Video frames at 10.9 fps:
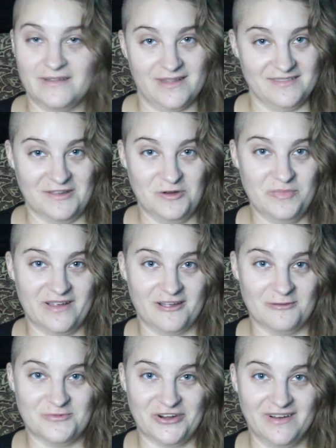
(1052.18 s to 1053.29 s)
in their
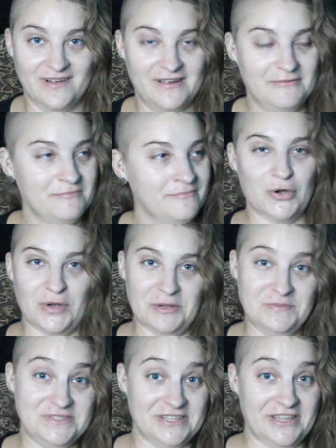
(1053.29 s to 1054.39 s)
pickup truck, go
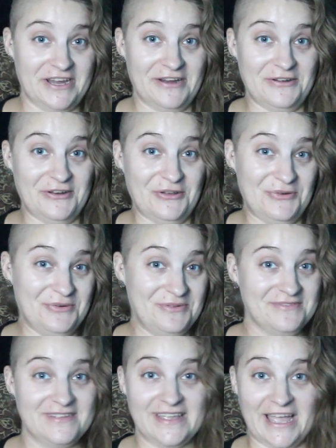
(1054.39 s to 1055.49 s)
up to their new
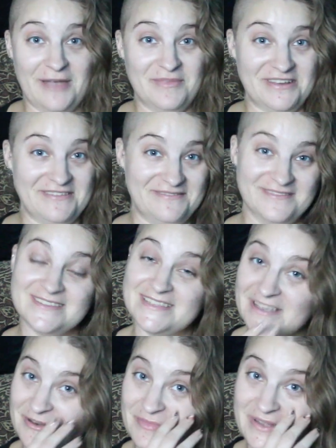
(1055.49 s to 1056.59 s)
cabin. It's
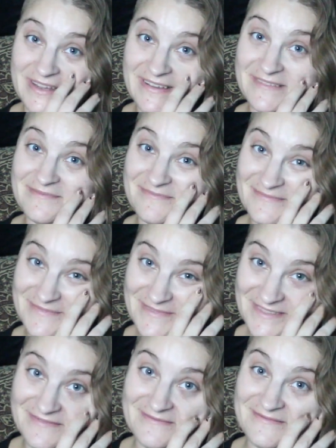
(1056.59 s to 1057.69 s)
gonna be
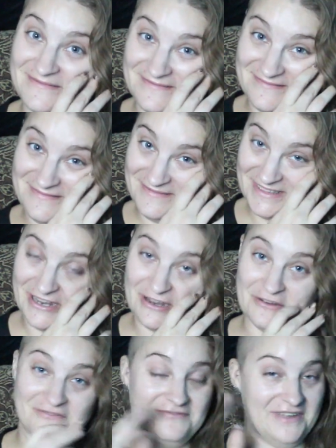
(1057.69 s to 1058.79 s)

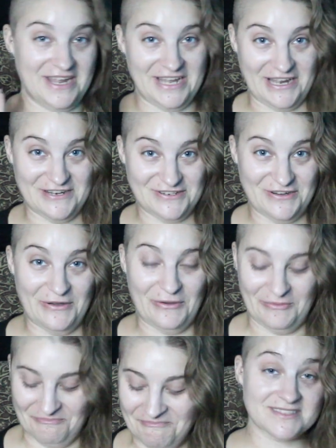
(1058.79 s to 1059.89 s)
their vacation
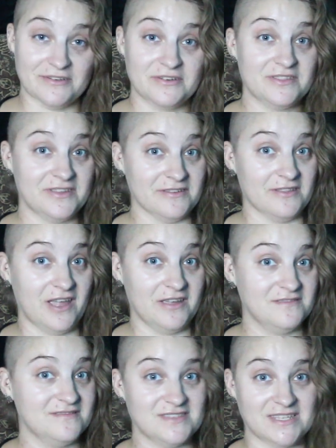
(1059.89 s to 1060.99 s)
home. Sunk their life
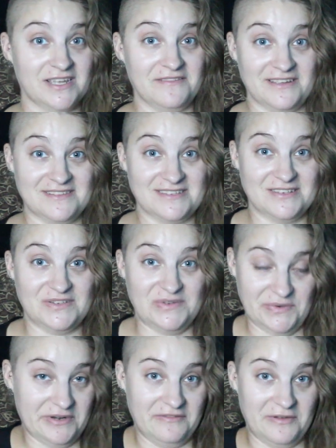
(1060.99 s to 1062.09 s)
savings into
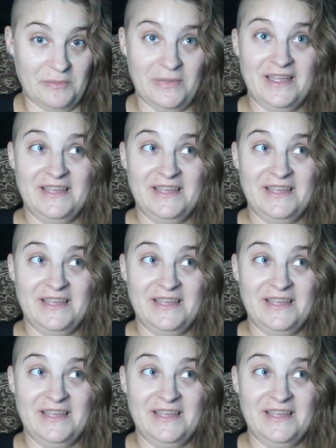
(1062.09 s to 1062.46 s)
one of them,